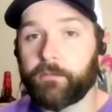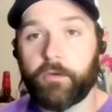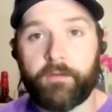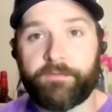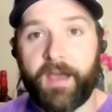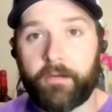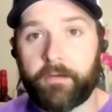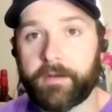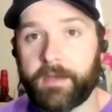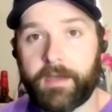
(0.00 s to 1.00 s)
seem to have
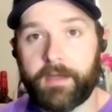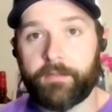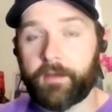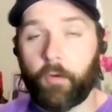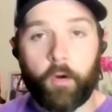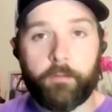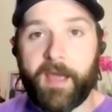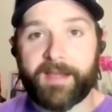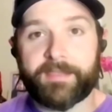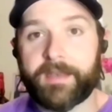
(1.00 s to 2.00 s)
found uh, the
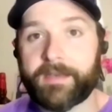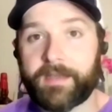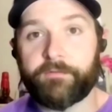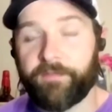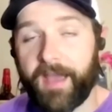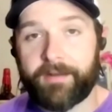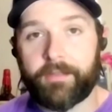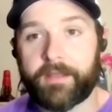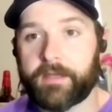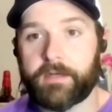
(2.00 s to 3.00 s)
quarterback they need
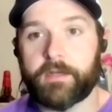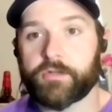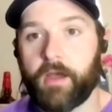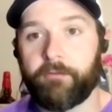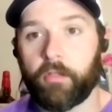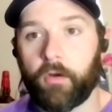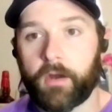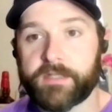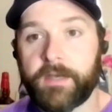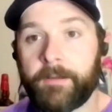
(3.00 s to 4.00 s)
finally in, in Trevor
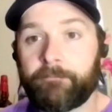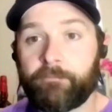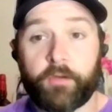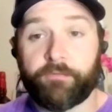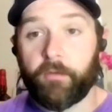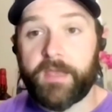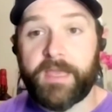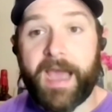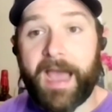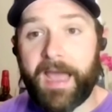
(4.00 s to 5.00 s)
Lawrence. But for
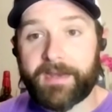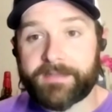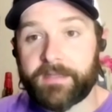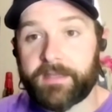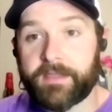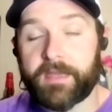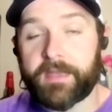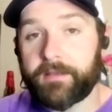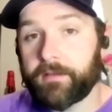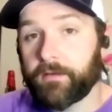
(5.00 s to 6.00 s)
me, I honestly
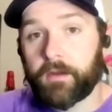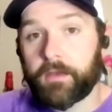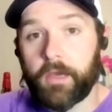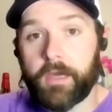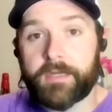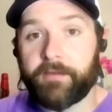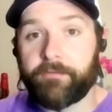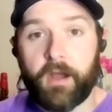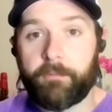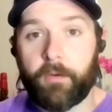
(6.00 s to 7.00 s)
think you're good
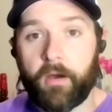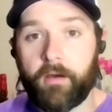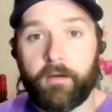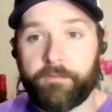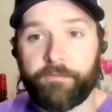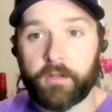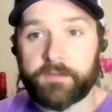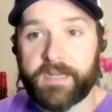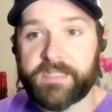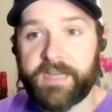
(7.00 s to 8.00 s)
giving up a, a
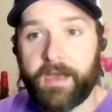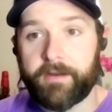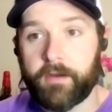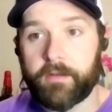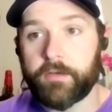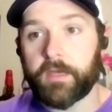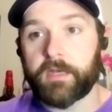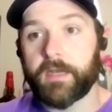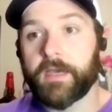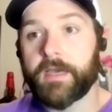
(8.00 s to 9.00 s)
full touchdown here. You
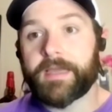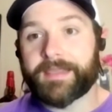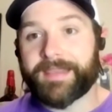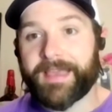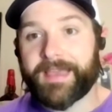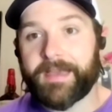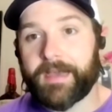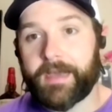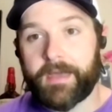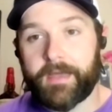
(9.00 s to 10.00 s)
can get
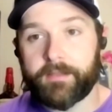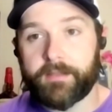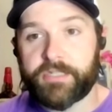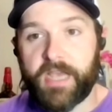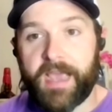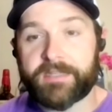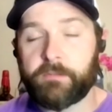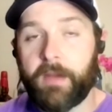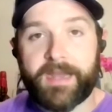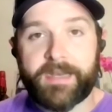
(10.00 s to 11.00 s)
uh, the
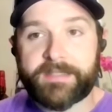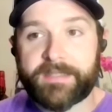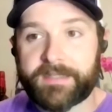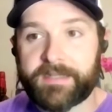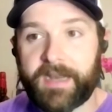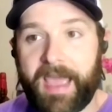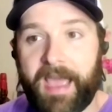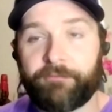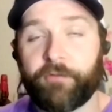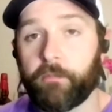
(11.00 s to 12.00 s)
Jags minus six and a
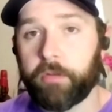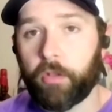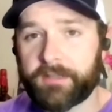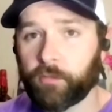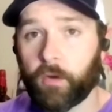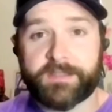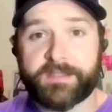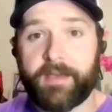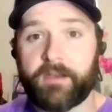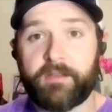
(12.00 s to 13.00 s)
half for plus
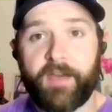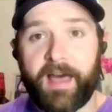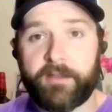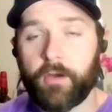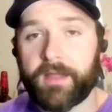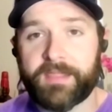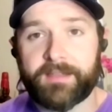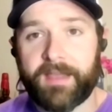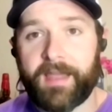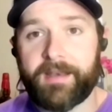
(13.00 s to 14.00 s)
170 value. I
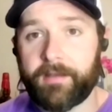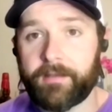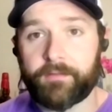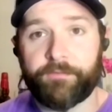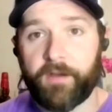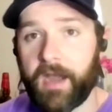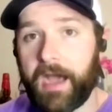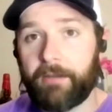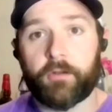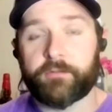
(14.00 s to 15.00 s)
think that is a
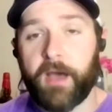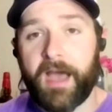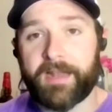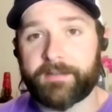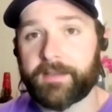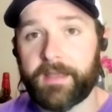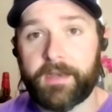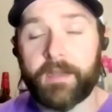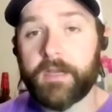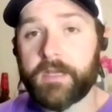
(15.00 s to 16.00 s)
phenomenal spot to
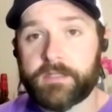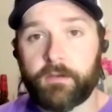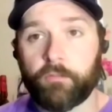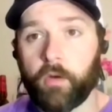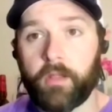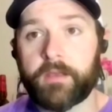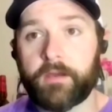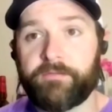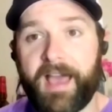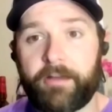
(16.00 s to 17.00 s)
get some really
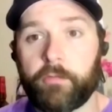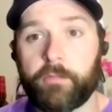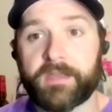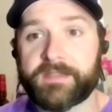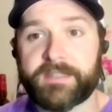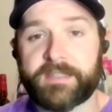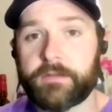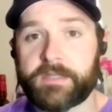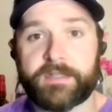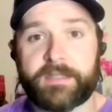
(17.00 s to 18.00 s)
good value because this
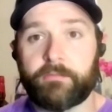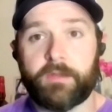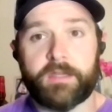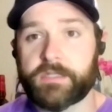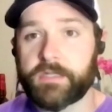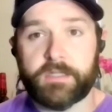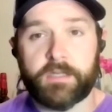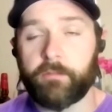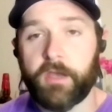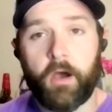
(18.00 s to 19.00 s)
Houston team is
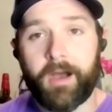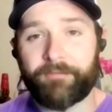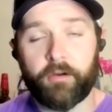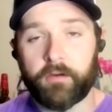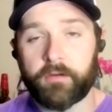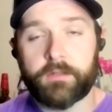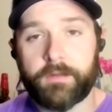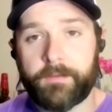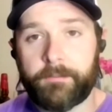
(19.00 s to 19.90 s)
just going to be awful.